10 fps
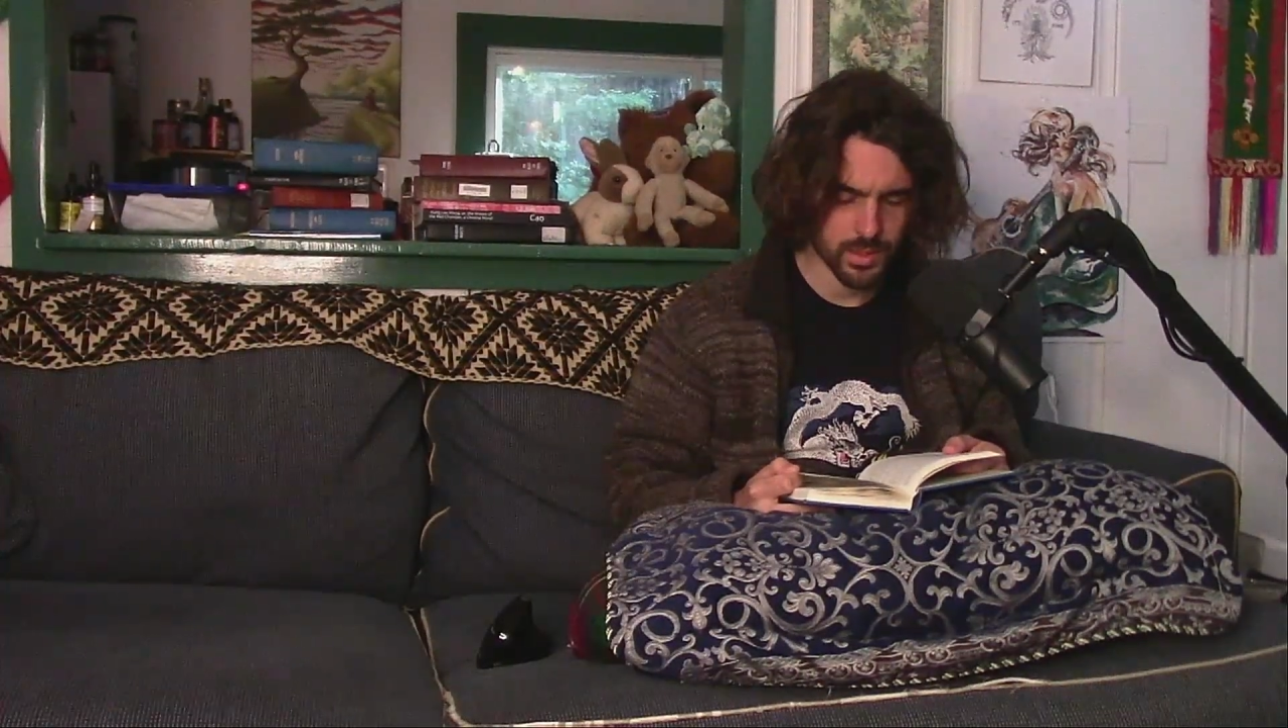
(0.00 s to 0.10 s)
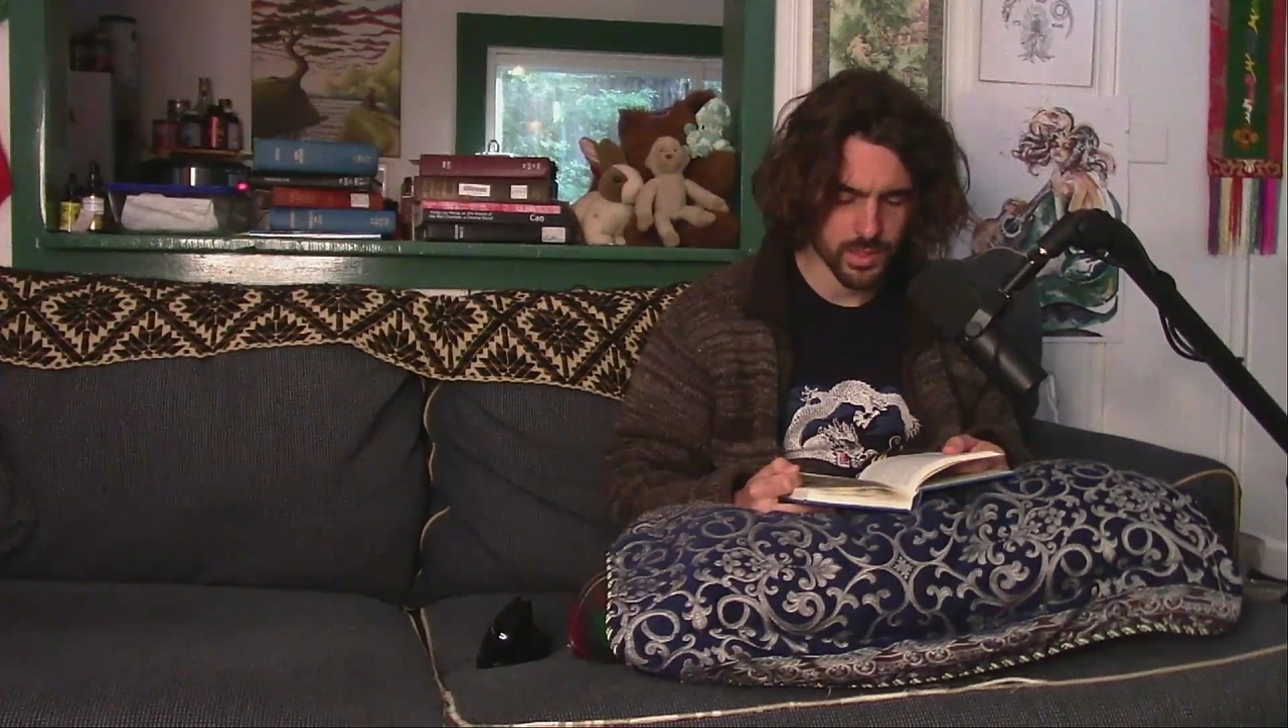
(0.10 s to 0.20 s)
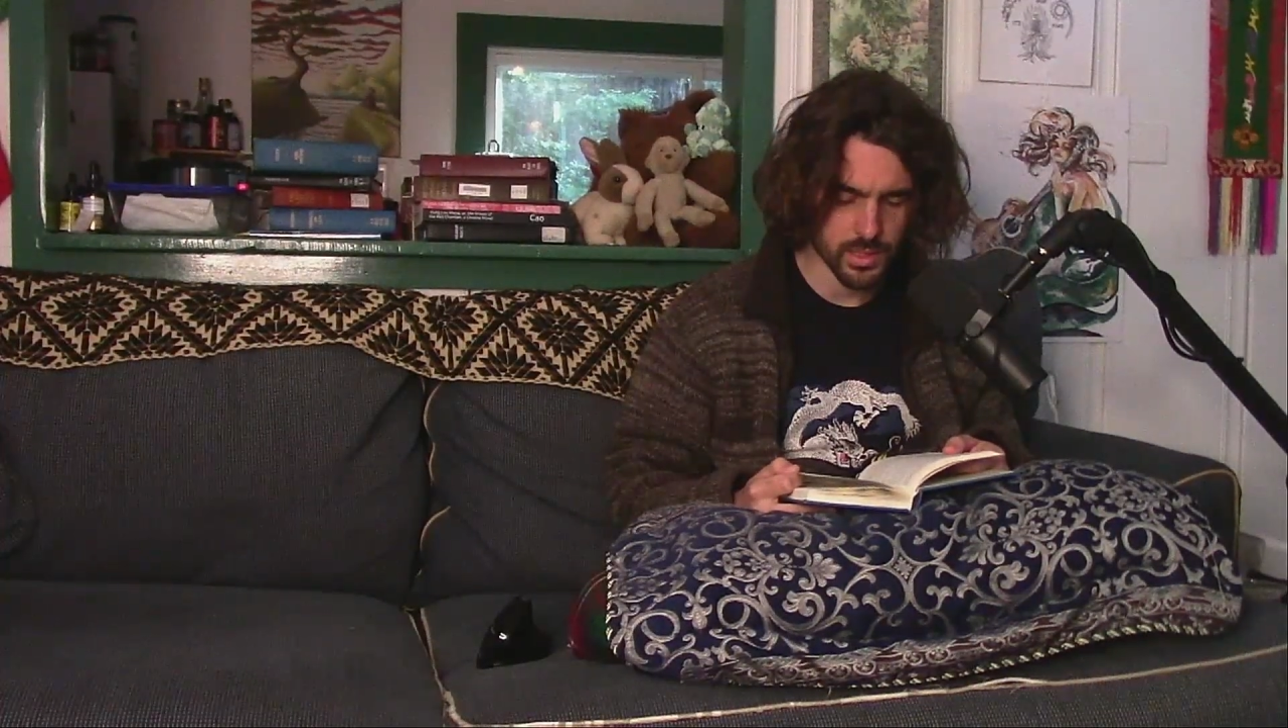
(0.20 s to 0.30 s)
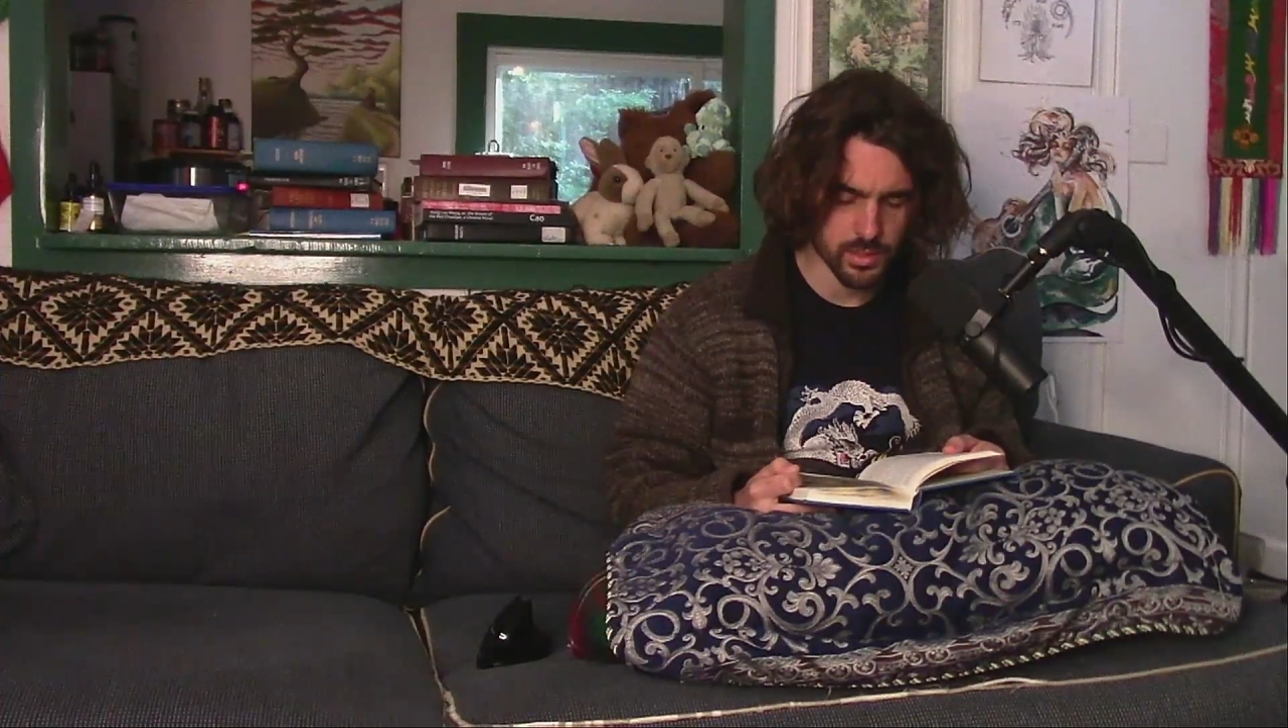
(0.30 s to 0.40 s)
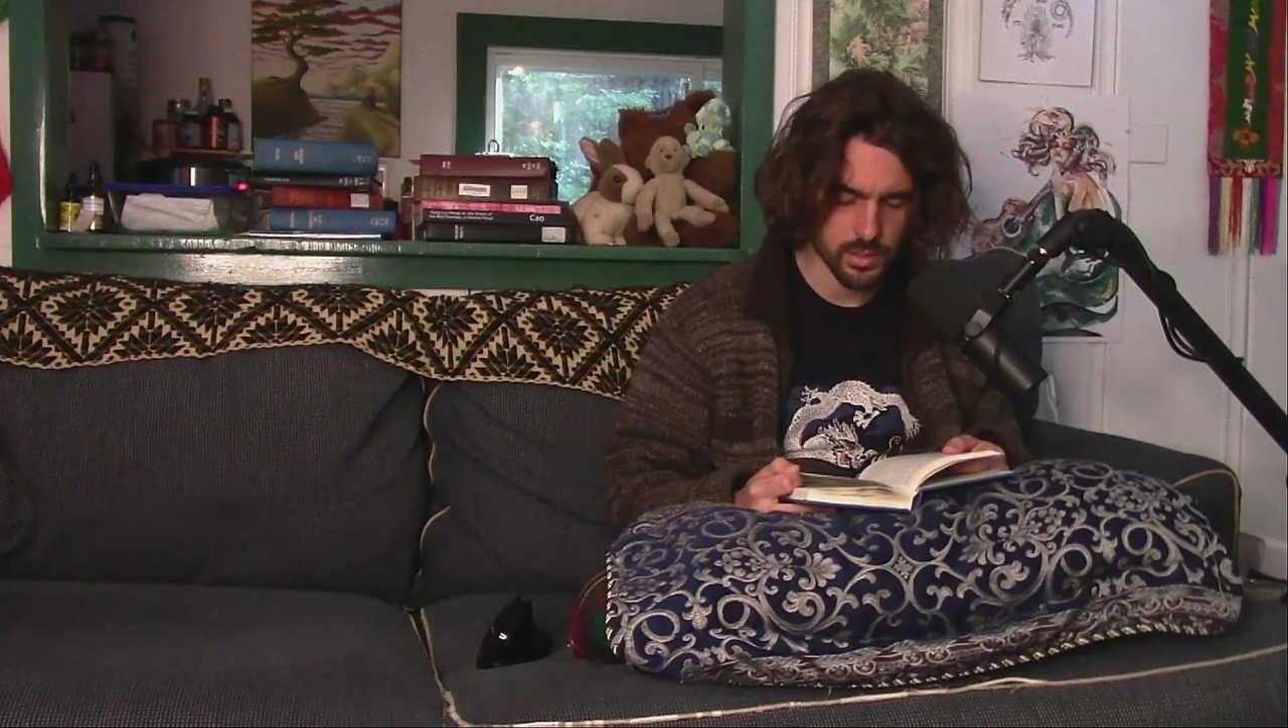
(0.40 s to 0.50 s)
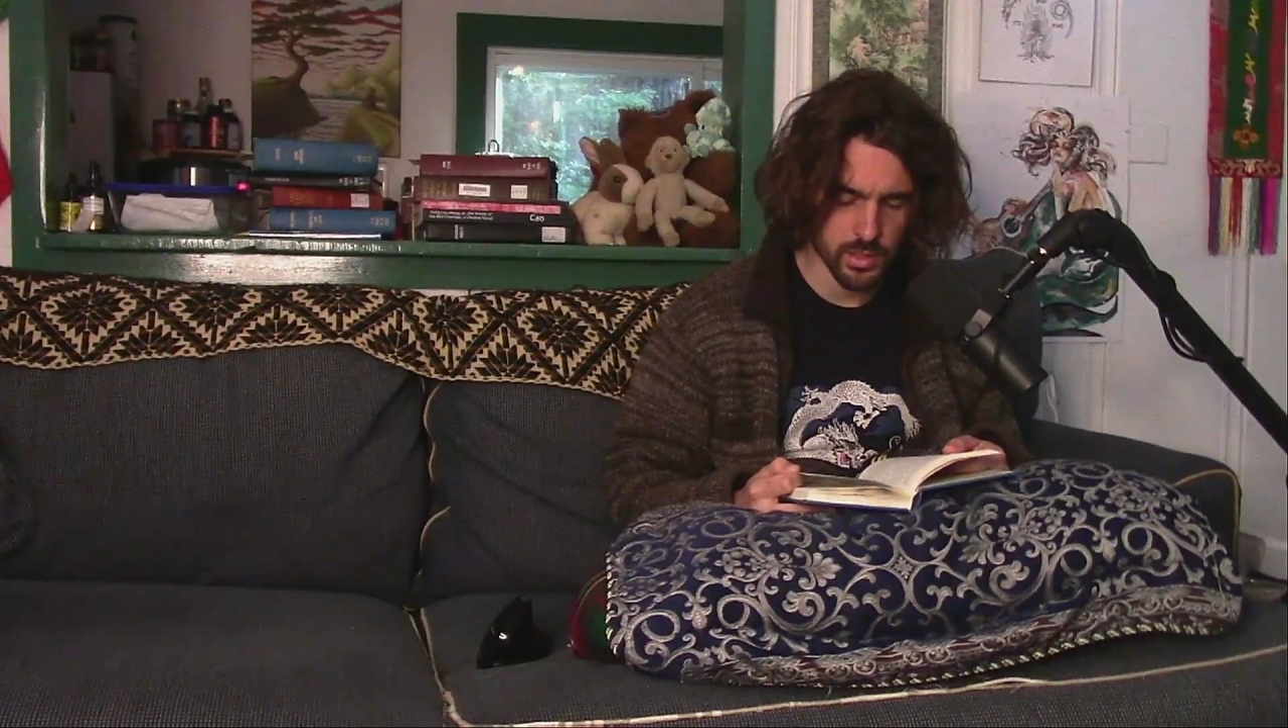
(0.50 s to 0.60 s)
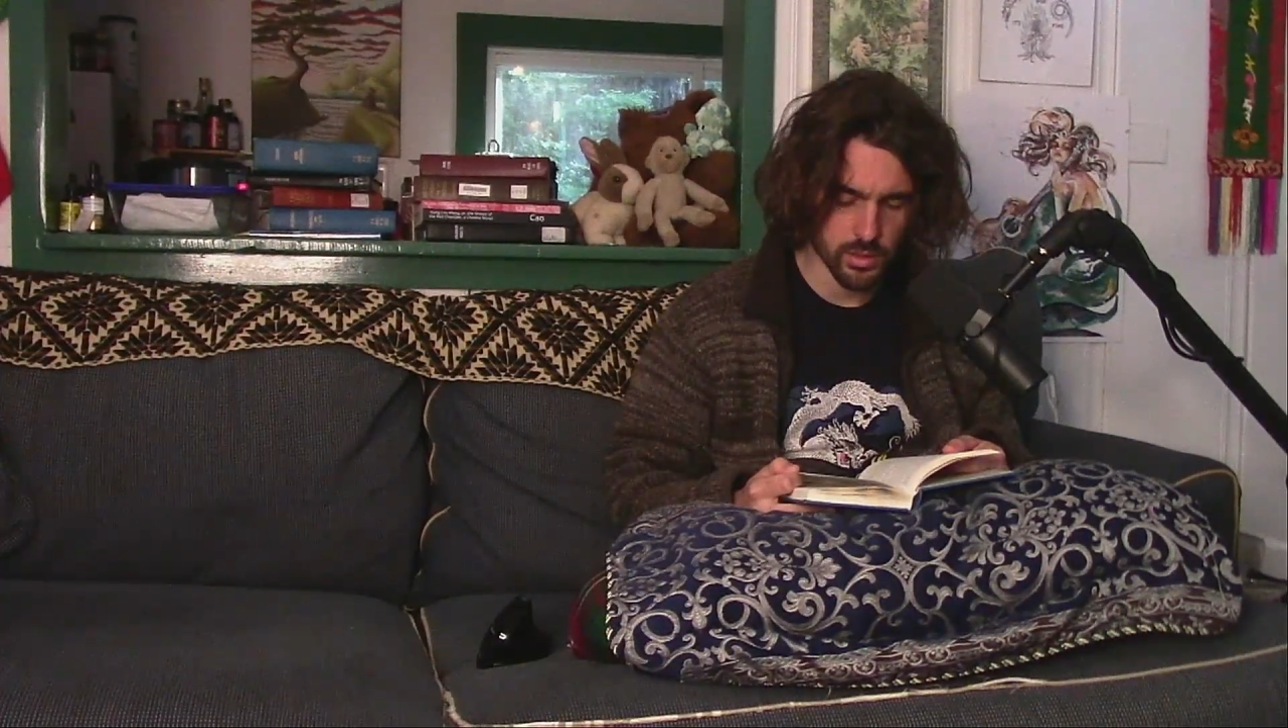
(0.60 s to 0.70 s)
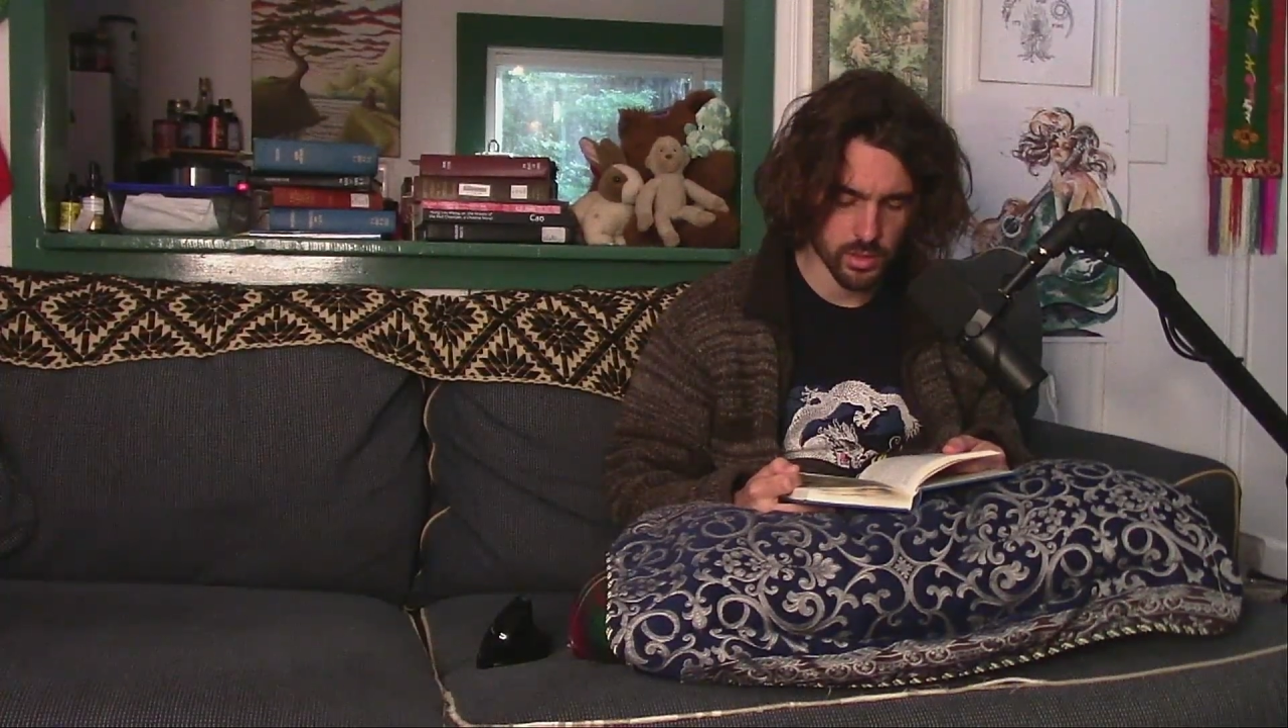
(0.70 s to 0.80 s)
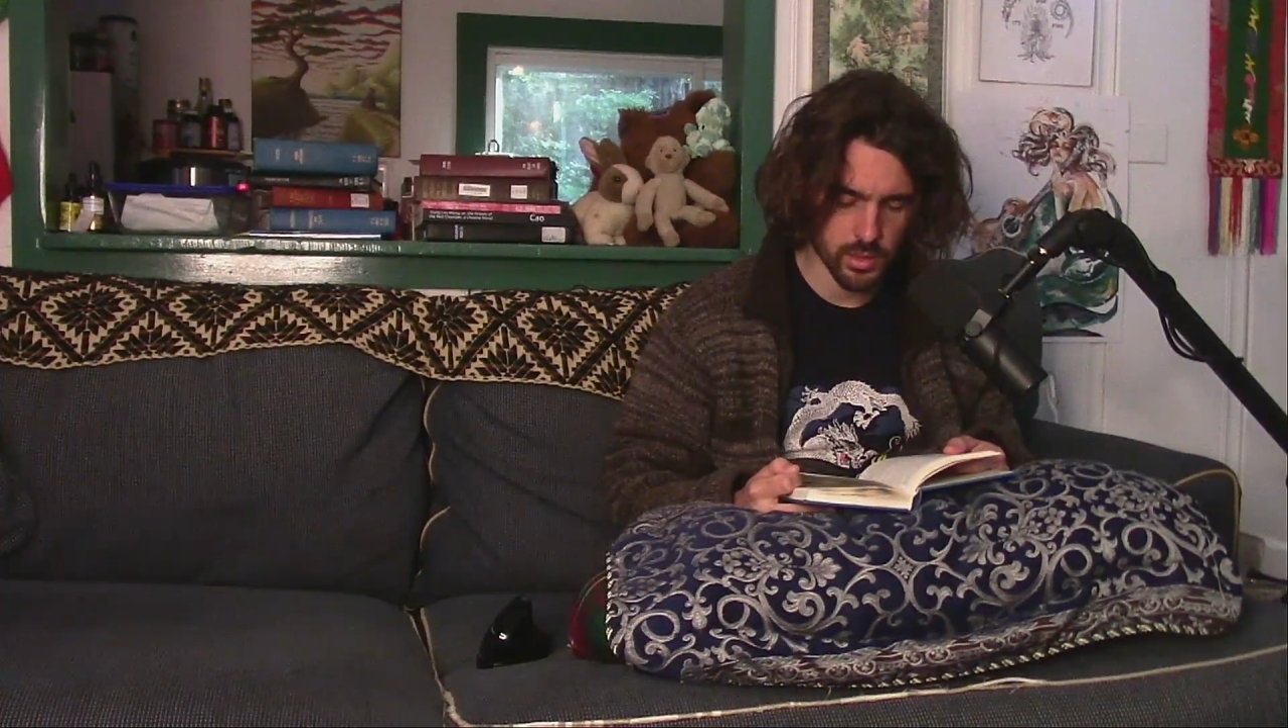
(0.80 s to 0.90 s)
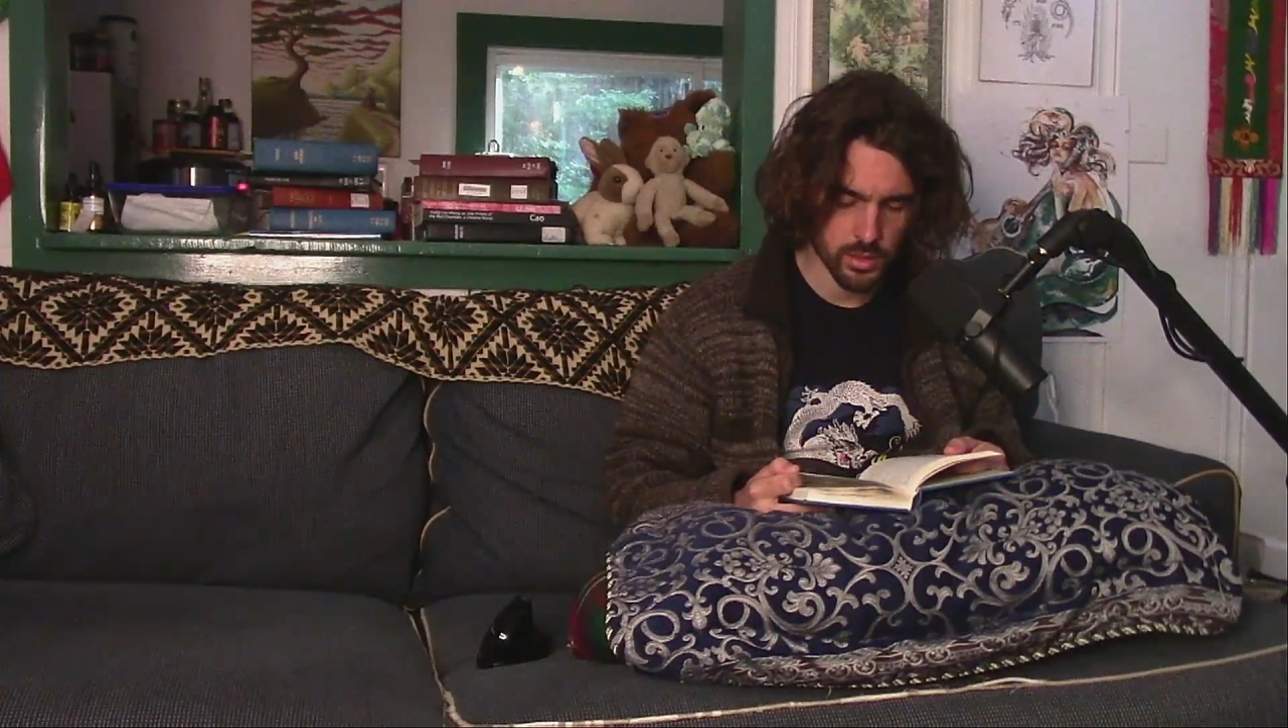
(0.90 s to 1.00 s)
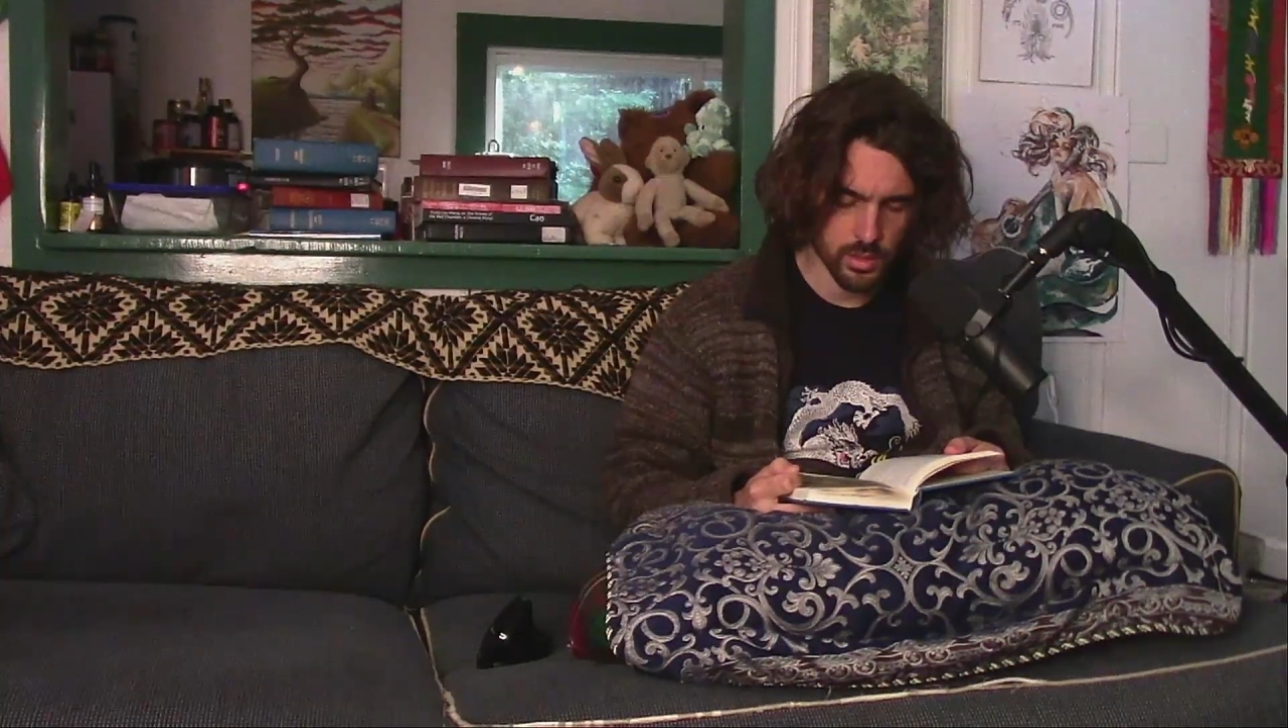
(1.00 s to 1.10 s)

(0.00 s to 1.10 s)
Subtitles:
necessary.